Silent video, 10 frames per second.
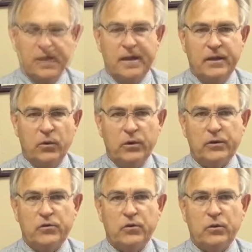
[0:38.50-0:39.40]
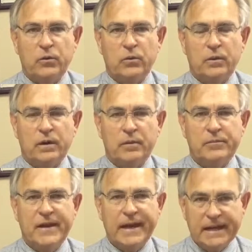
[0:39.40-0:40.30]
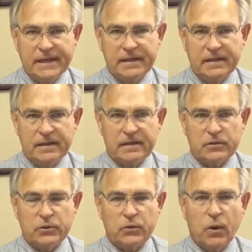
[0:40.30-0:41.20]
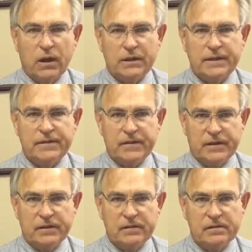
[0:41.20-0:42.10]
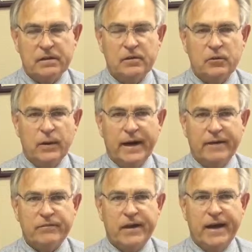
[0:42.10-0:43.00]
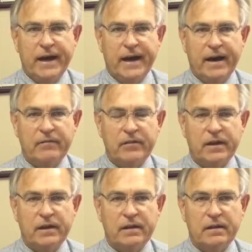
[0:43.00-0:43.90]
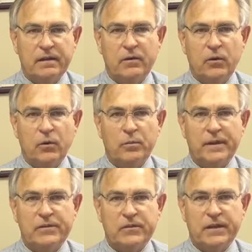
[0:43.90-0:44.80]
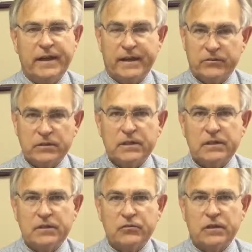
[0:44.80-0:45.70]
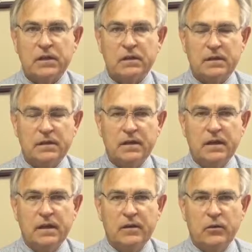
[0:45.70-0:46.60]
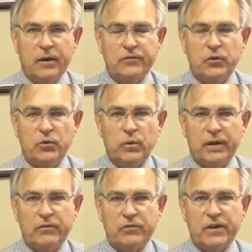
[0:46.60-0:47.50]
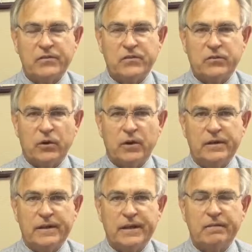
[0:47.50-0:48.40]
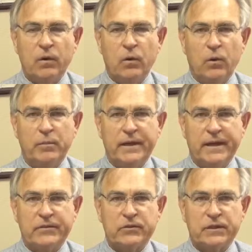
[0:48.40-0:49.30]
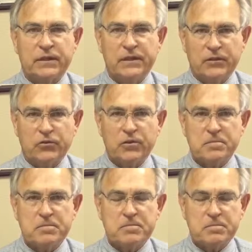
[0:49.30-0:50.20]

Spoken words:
In order to obtain a good quality tenant, you have to have a home that's in excellent condition. You have to do whatever is necessary to get the home in excellent condition.